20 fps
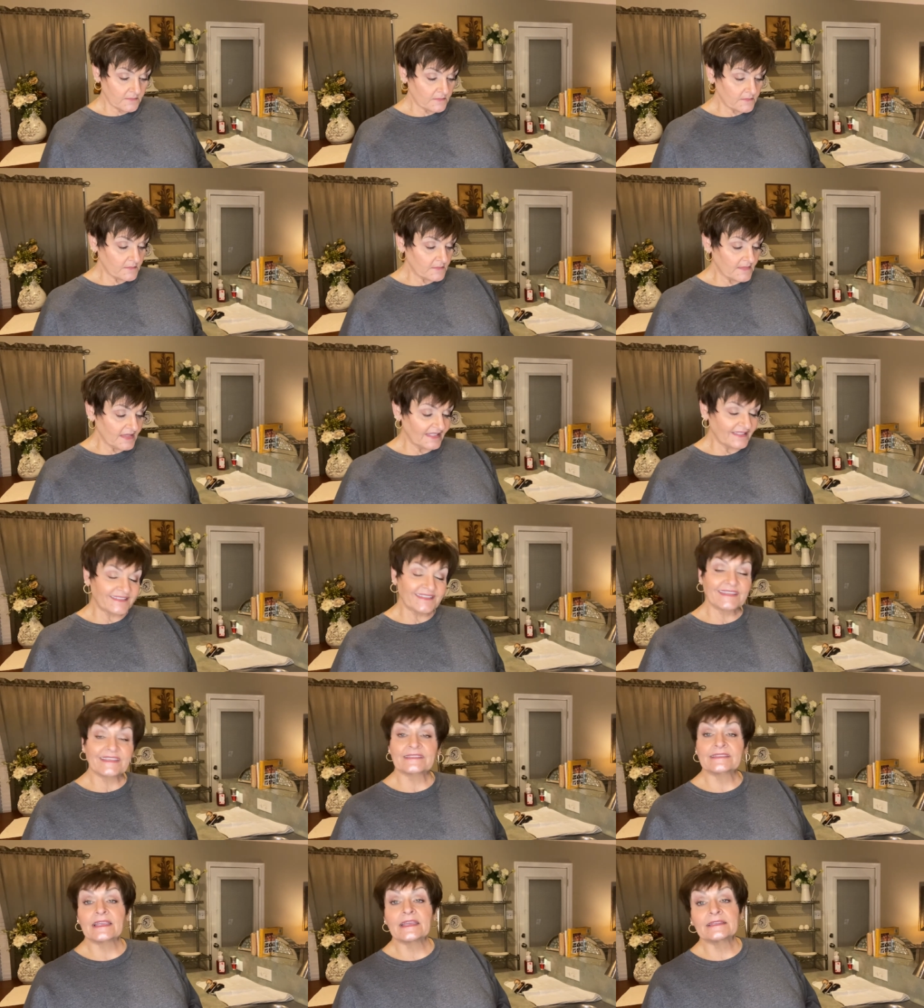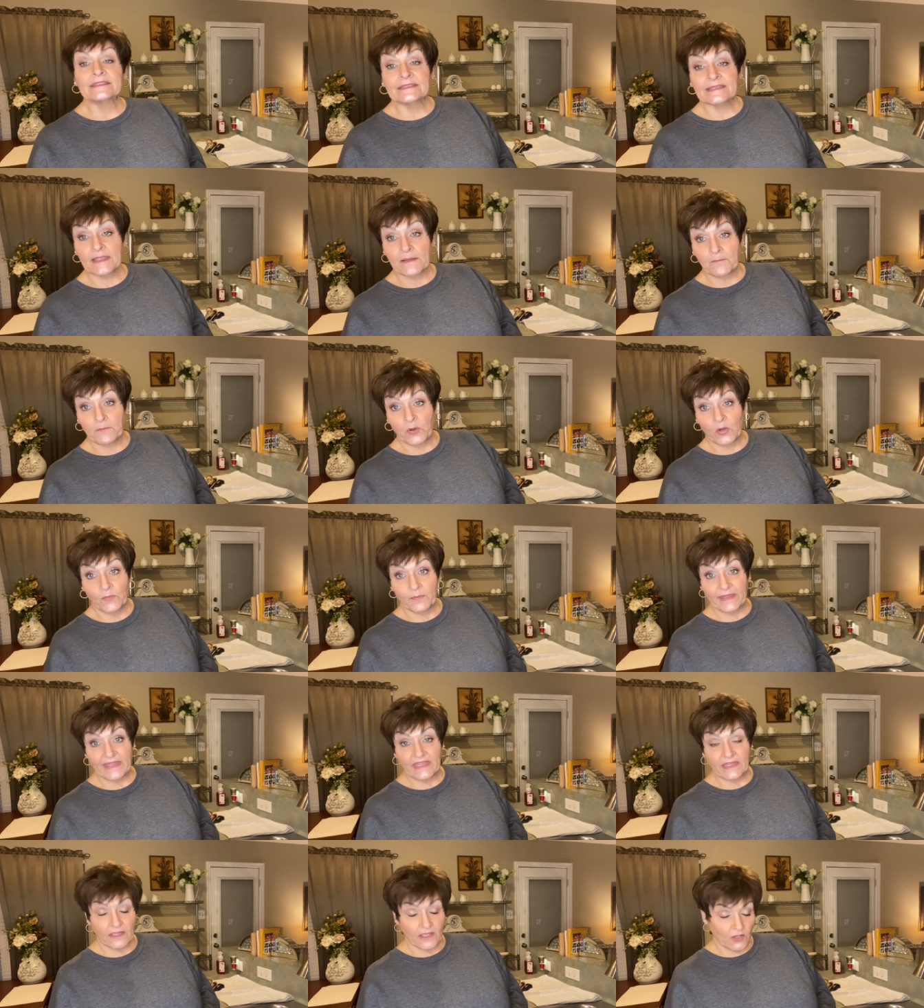It says assemble
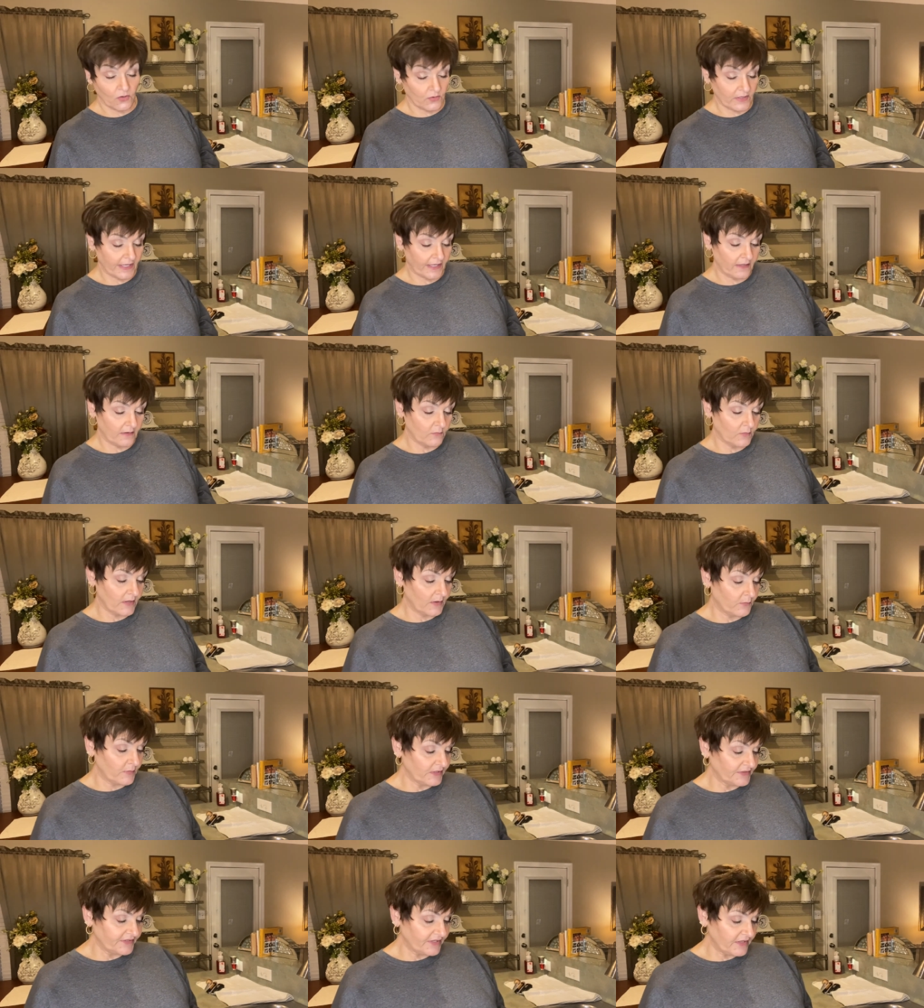me. Okay, well, we'll do